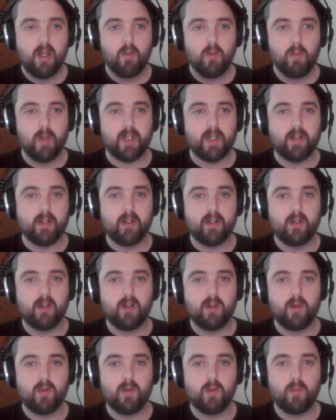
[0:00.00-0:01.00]
we can
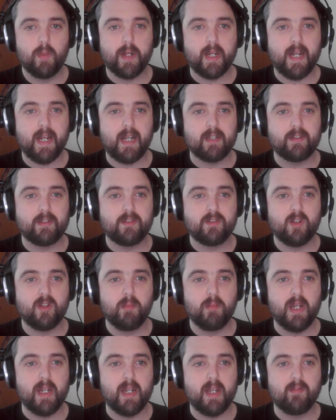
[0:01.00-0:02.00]
actually
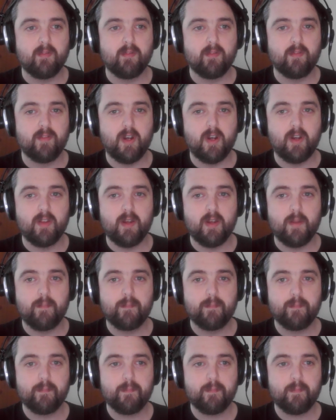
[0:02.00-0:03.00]
zoom in even further
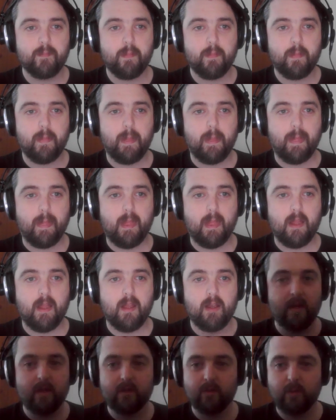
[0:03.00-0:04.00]

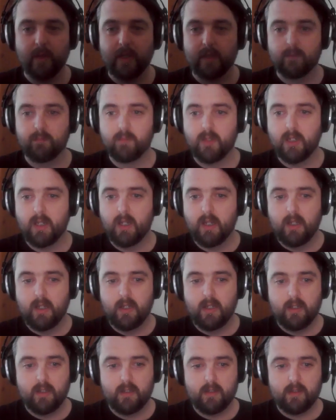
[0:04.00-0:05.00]
as well.
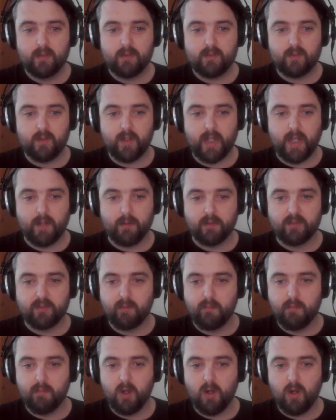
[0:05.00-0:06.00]
So here are
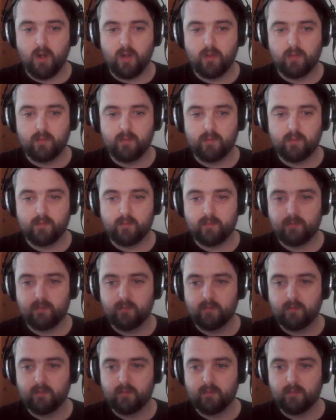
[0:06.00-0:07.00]
some more.
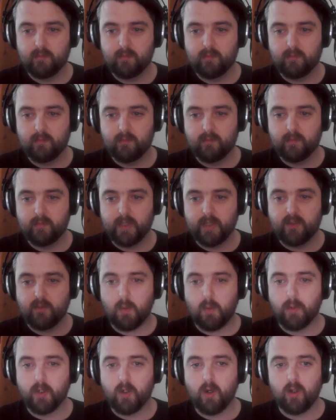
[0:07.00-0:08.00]
These are
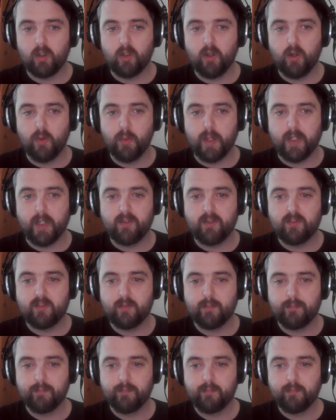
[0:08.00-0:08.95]
what we call ooids,